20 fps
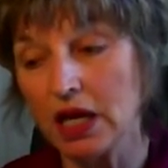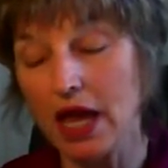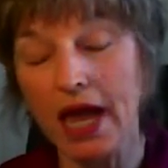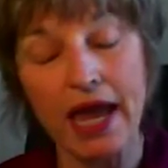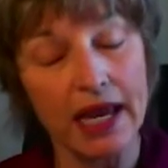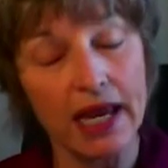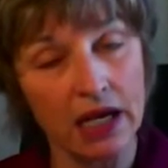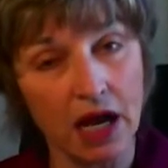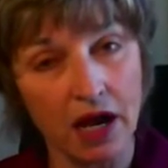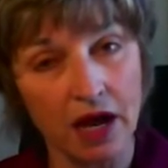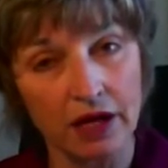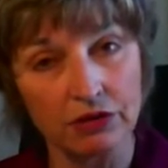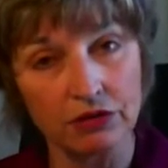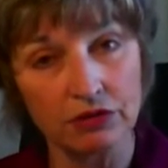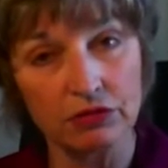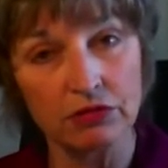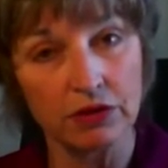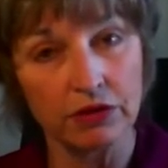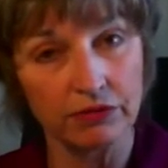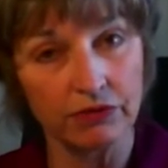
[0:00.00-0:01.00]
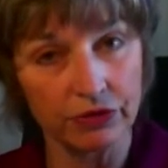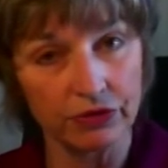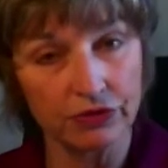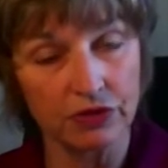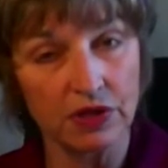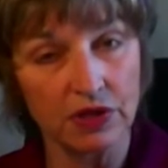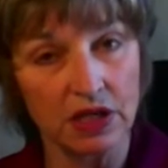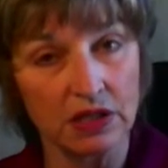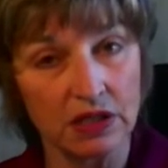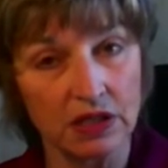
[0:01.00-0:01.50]
hang on to
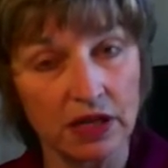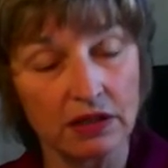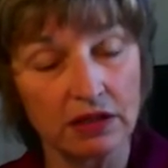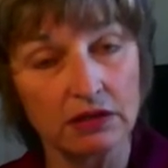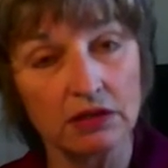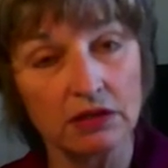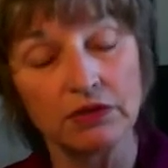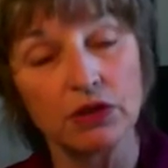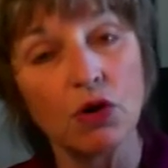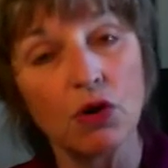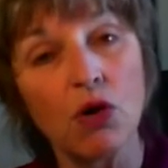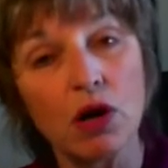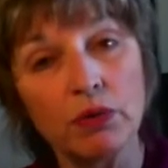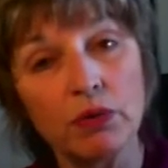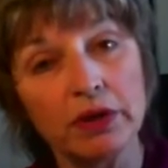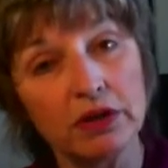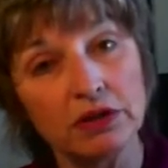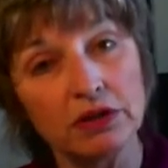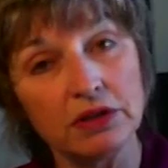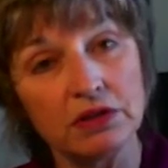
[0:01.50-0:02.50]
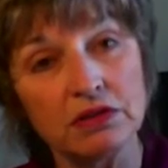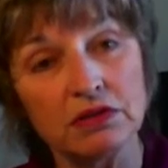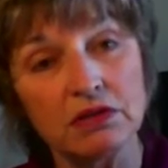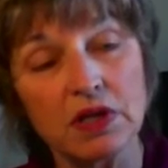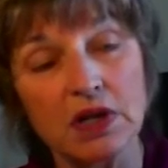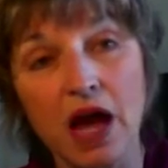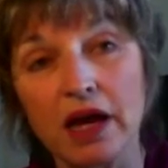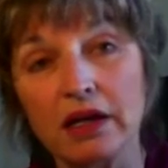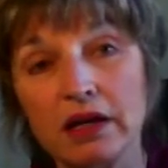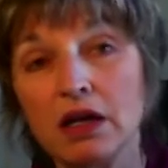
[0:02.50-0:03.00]
adversity and negativity, or we can
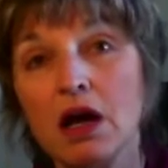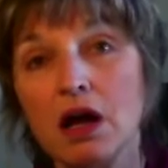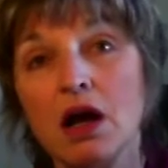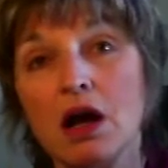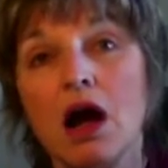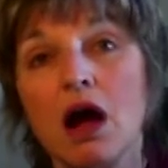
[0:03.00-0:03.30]
decide,